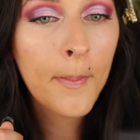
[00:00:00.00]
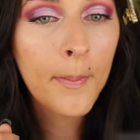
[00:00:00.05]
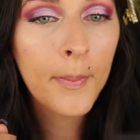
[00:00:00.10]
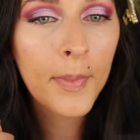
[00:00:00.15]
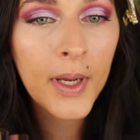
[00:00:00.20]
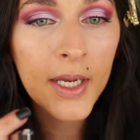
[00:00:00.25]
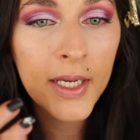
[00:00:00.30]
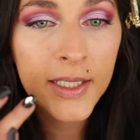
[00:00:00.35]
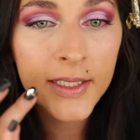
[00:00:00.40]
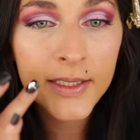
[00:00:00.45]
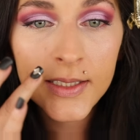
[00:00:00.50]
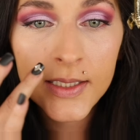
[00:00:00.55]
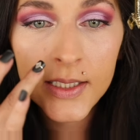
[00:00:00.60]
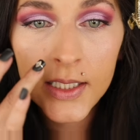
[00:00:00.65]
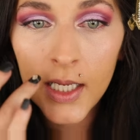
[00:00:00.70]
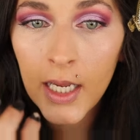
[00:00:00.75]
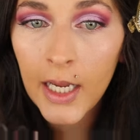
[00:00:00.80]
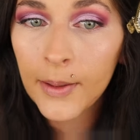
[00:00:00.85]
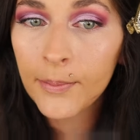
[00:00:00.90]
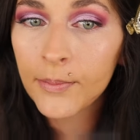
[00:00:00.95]
But
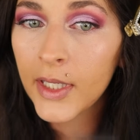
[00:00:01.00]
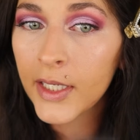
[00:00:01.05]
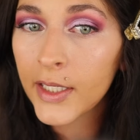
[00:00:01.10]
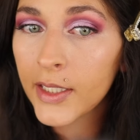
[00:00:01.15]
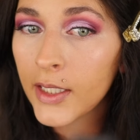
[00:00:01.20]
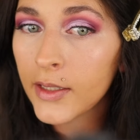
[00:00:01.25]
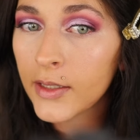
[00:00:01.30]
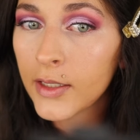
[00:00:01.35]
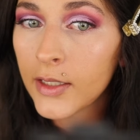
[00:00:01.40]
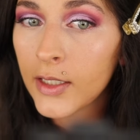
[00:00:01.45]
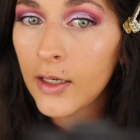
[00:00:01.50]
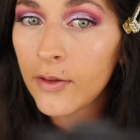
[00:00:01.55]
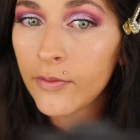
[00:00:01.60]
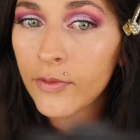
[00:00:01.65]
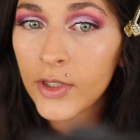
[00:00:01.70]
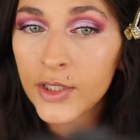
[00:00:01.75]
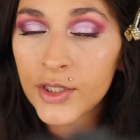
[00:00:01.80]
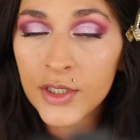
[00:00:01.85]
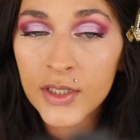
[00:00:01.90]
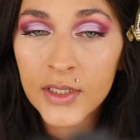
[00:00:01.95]
I'm liking the
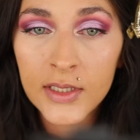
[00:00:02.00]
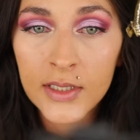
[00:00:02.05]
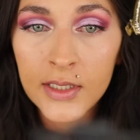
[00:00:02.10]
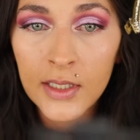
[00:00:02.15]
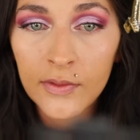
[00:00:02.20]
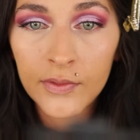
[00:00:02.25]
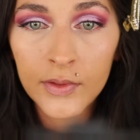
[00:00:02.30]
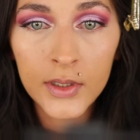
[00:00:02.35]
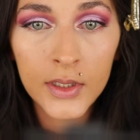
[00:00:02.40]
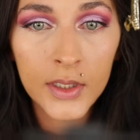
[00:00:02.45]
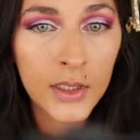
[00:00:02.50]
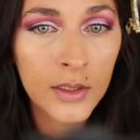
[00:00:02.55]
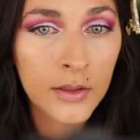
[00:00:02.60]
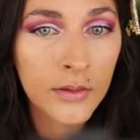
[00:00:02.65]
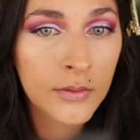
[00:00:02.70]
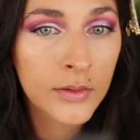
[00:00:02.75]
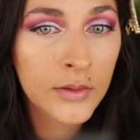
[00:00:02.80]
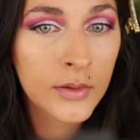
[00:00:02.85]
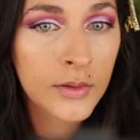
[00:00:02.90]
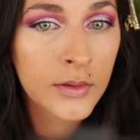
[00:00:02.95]
coverage. It's definitely
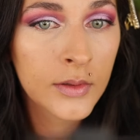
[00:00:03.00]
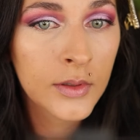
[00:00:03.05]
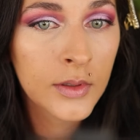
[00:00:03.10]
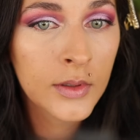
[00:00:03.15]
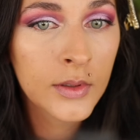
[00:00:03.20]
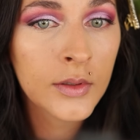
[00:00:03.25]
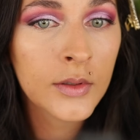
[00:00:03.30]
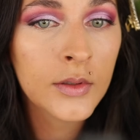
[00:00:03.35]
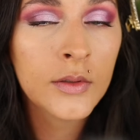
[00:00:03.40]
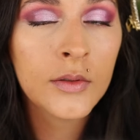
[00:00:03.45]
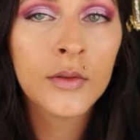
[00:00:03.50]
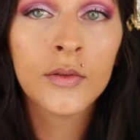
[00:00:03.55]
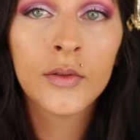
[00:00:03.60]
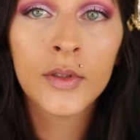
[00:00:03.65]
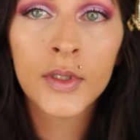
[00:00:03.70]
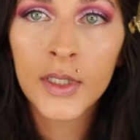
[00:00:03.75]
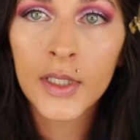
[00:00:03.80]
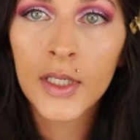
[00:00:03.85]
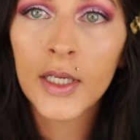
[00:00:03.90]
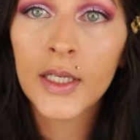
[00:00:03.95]

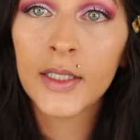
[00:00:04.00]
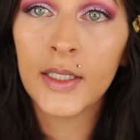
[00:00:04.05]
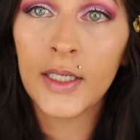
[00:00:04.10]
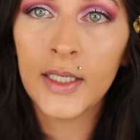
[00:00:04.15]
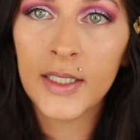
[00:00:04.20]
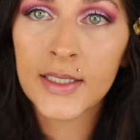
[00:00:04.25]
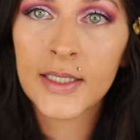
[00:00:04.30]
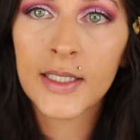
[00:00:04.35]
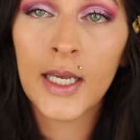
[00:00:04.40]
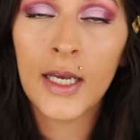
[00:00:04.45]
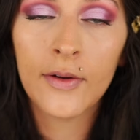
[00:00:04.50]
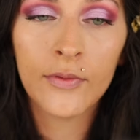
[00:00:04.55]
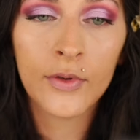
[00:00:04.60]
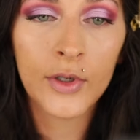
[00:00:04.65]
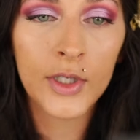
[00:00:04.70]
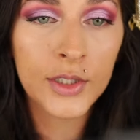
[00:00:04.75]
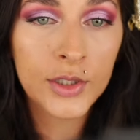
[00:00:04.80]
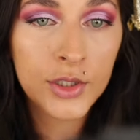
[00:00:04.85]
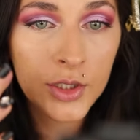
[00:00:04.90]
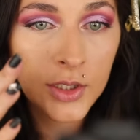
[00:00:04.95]
a nice
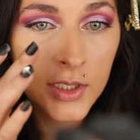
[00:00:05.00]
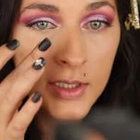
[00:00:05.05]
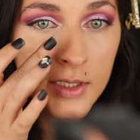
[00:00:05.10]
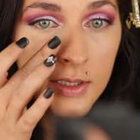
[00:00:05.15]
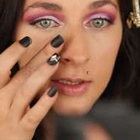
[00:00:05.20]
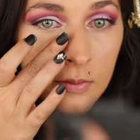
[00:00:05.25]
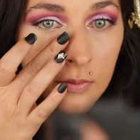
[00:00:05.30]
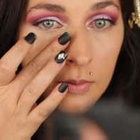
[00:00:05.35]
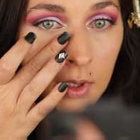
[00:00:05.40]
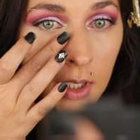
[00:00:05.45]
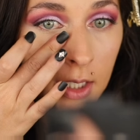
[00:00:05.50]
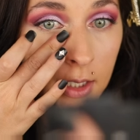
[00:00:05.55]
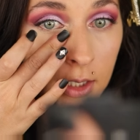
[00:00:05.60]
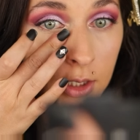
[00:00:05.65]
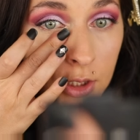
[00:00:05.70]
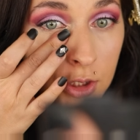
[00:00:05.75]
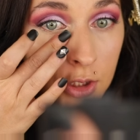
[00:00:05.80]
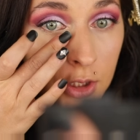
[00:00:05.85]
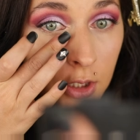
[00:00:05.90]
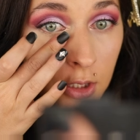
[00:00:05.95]
coverage. It's not
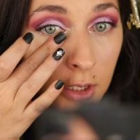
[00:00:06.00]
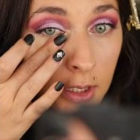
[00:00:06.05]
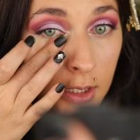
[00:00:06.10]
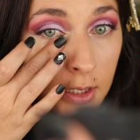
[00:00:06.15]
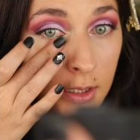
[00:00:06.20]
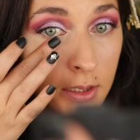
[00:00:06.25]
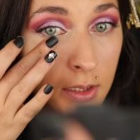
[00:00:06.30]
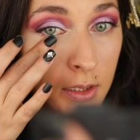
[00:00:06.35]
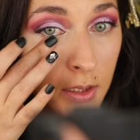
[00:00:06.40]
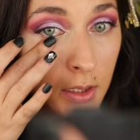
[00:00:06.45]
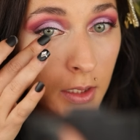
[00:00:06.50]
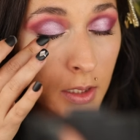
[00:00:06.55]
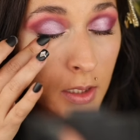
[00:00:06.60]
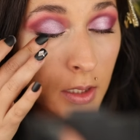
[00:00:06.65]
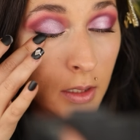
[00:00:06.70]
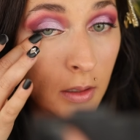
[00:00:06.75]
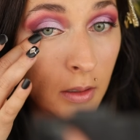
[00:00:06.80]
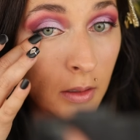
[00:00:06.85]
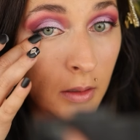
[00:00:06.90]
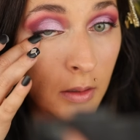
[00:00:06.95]
as sheer as
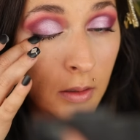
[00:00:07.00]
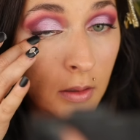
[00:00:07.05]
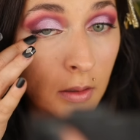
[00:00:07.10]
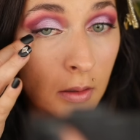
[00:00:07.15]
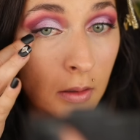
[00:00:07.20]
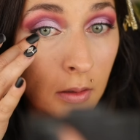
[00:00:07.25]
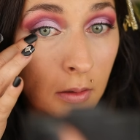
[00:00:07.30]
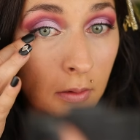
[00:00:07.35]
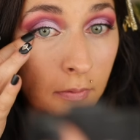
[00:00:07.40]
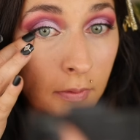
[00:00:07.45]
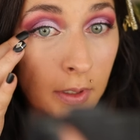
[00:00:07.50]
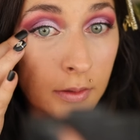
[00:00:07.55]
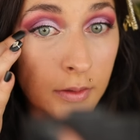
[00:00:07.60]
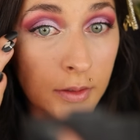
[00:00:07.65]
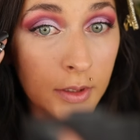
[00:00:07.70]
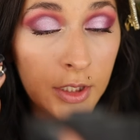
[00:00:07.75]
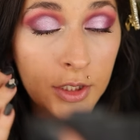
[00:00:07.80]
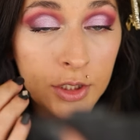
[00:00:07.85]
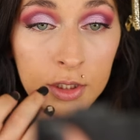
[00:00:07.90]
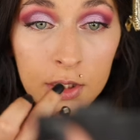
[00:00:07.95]
the
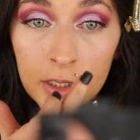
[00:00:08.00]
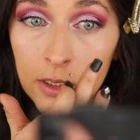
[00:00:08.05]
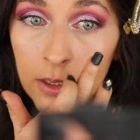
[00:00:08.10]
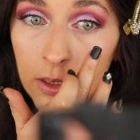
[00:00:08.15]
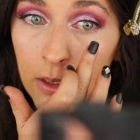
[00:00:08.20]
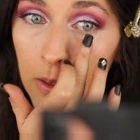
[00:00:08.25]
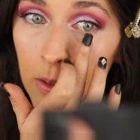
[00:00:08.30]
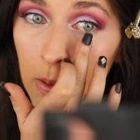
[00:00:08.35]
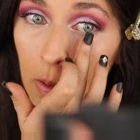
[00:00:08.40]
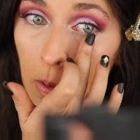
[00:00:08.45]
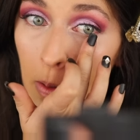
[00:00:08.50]
foundation.